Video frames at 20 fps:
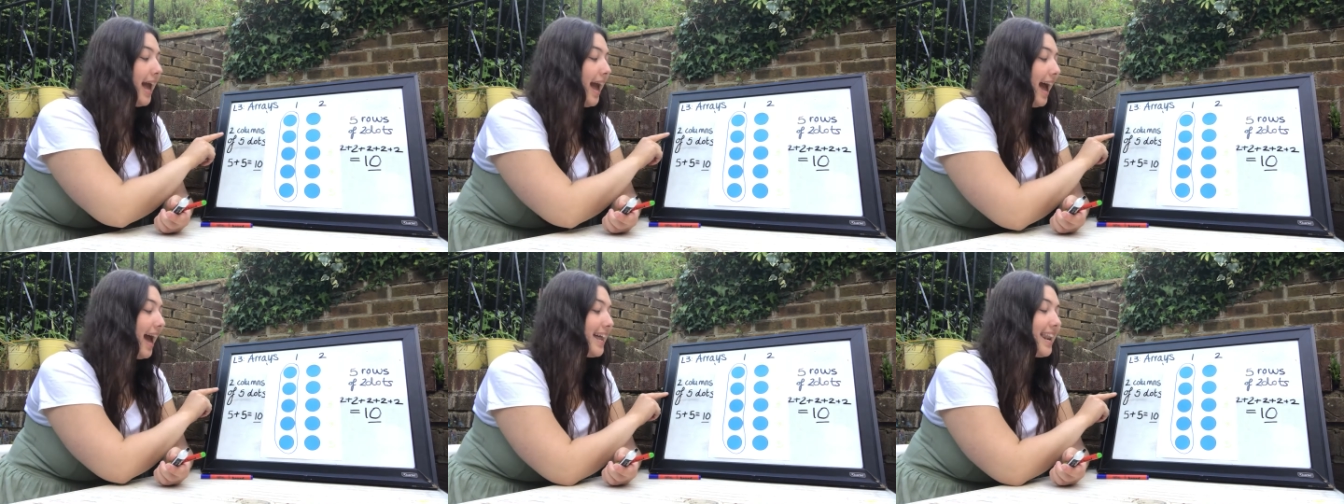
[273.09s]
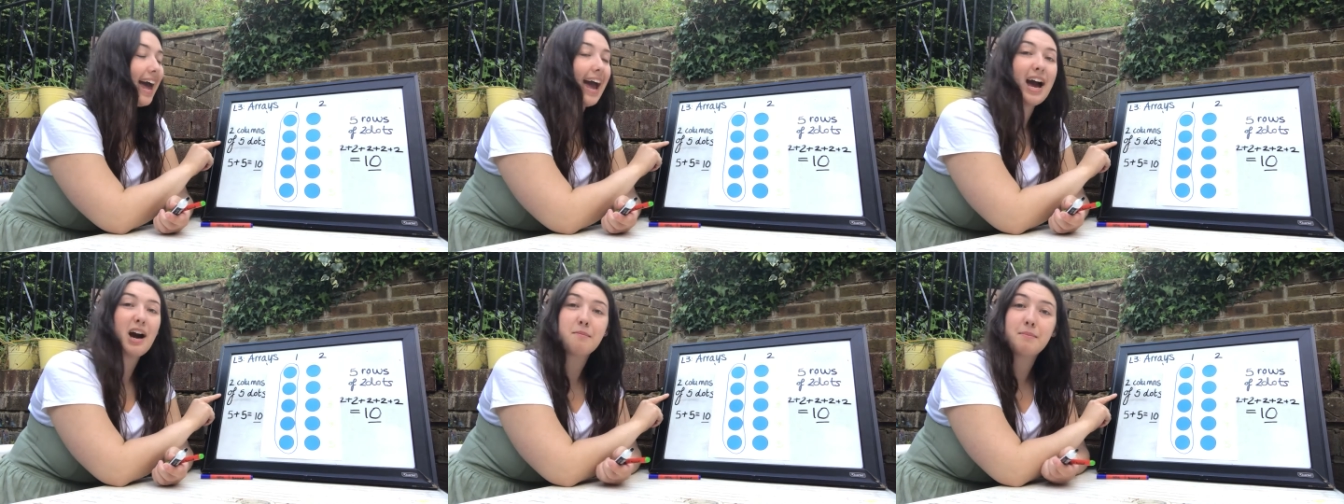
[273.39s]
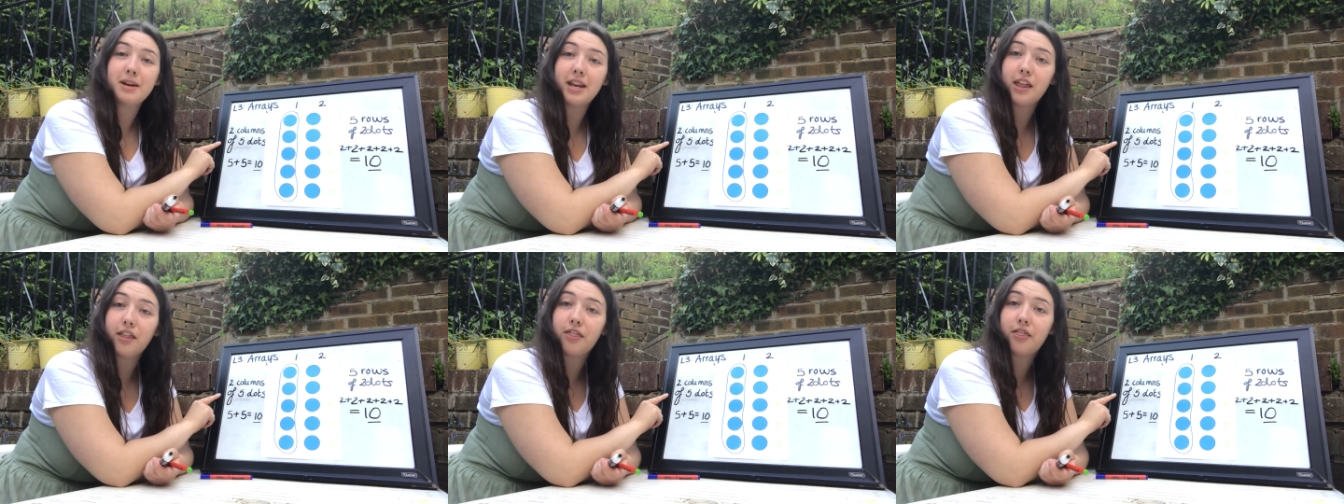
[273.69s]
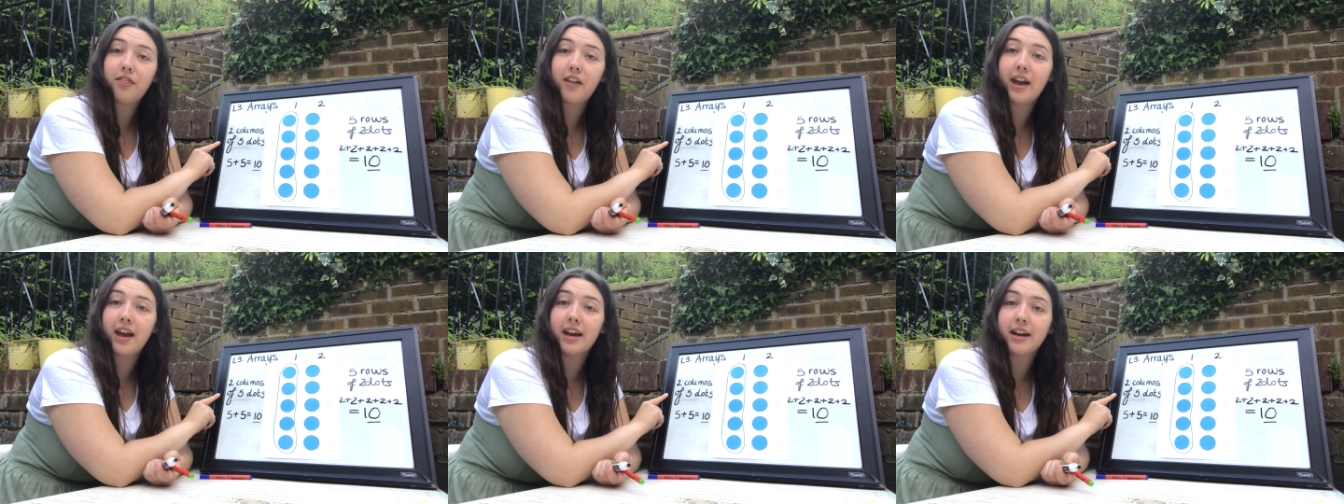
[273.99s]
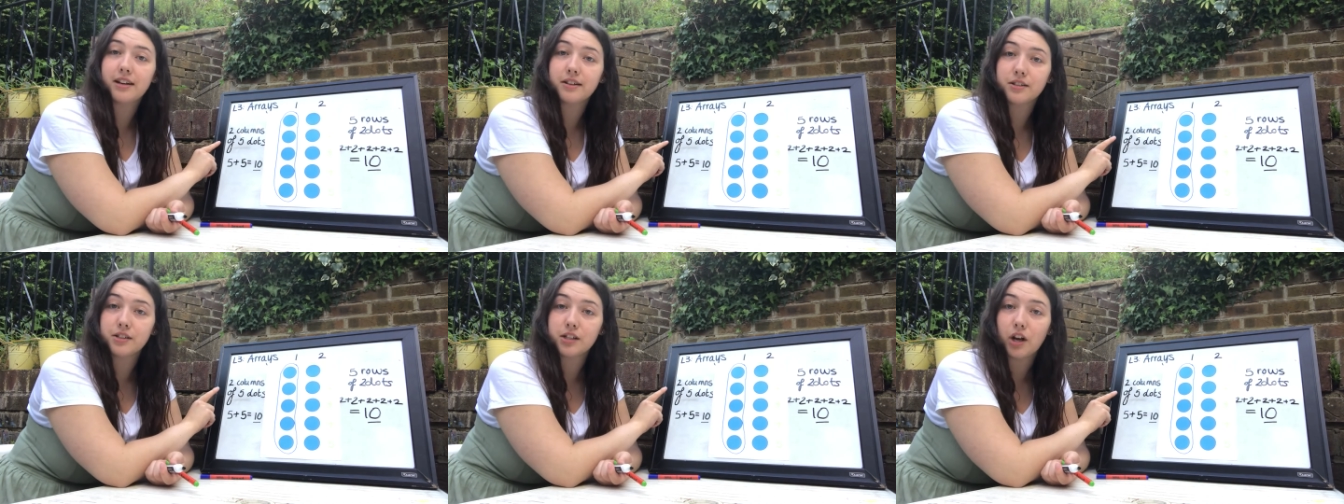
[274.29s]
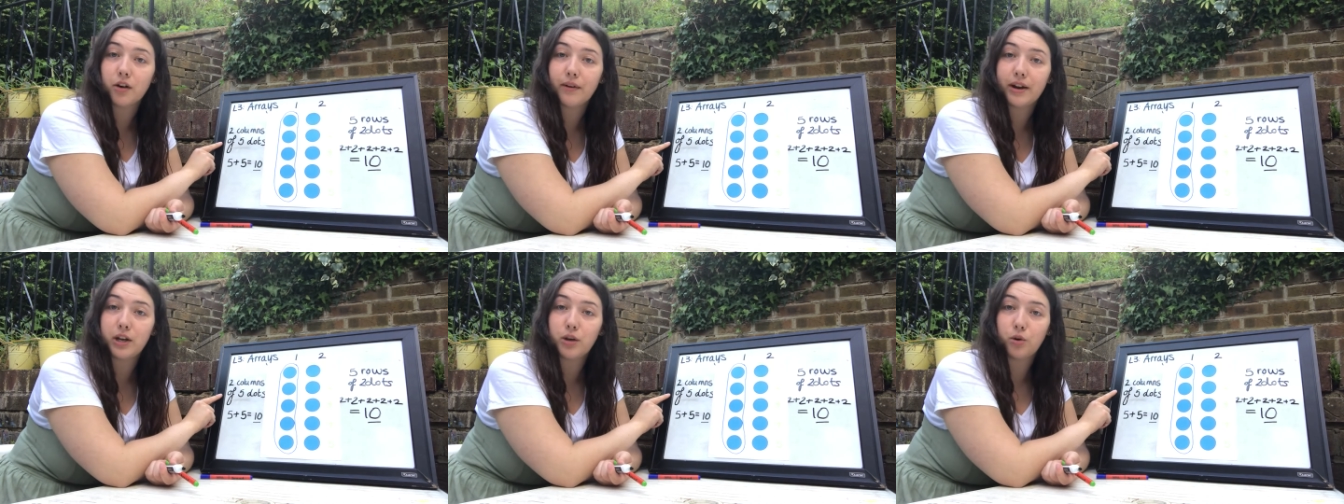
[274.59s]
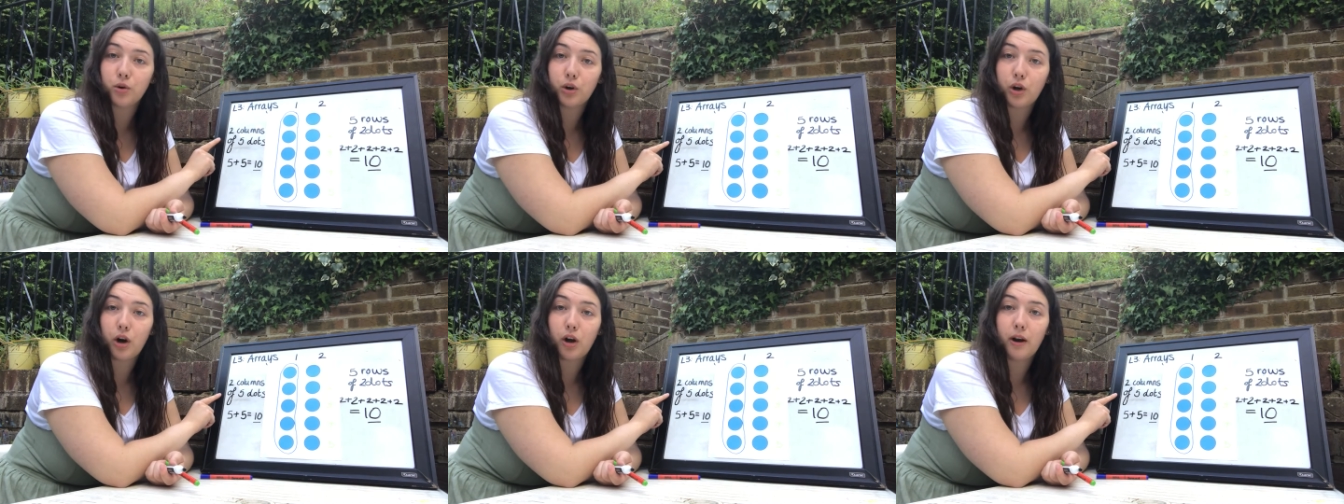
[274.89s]
and how many things are in
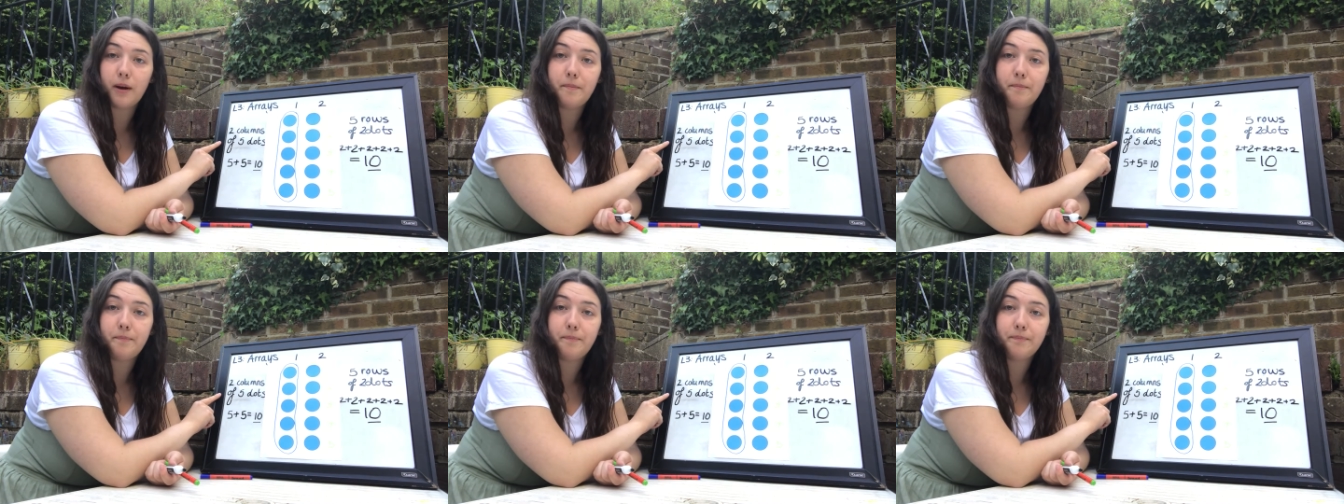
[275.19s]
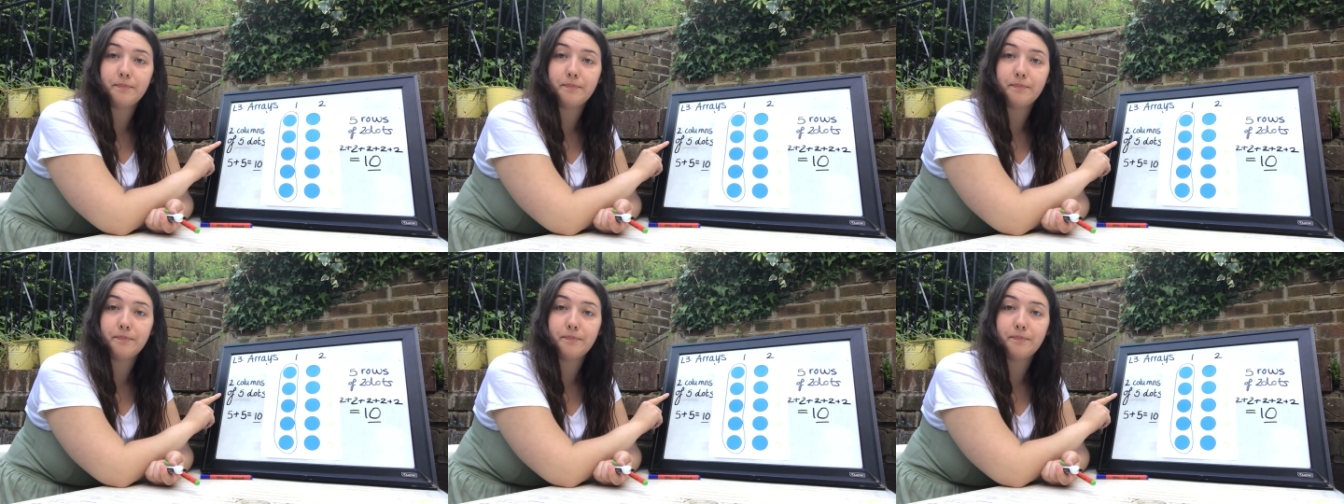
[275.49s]
your column.